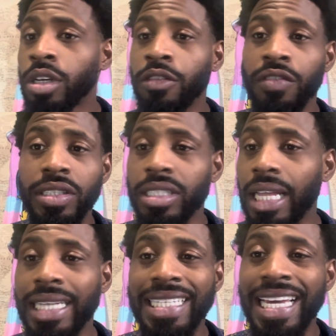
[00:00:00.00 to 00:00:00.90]

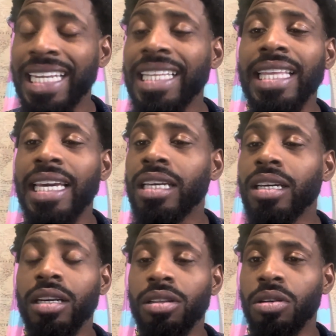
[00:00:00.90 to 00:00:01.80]
visualize anything
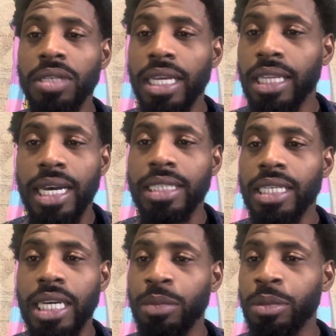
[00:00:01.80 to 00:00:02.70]
along that line to
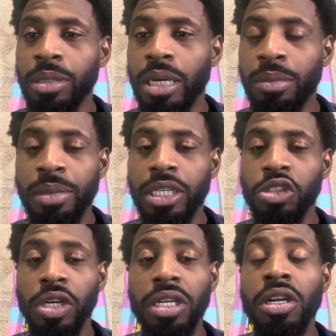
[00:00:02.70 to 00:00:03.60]
help me become a better
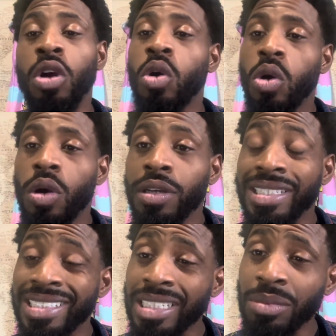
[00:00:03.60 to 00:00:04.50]
trader.
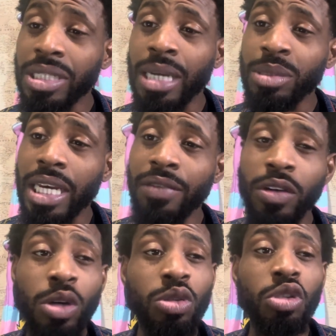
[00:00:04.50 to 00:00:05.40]
And sometimes I
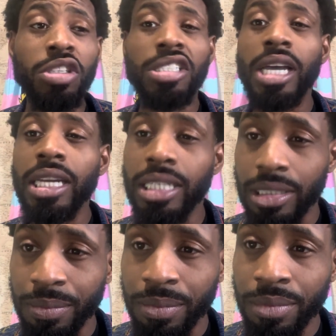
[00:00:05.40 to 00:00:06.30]
even go to a sauna
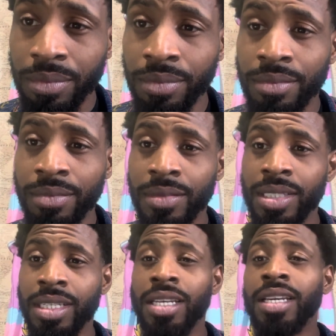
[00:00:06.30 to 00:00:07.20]

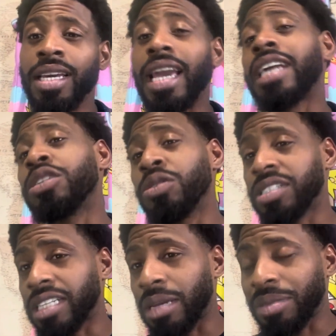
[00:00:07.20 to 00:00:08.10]
and do the
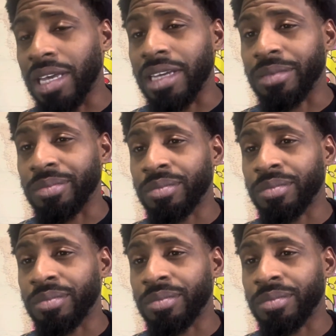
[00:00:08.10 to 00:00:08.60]
same thing.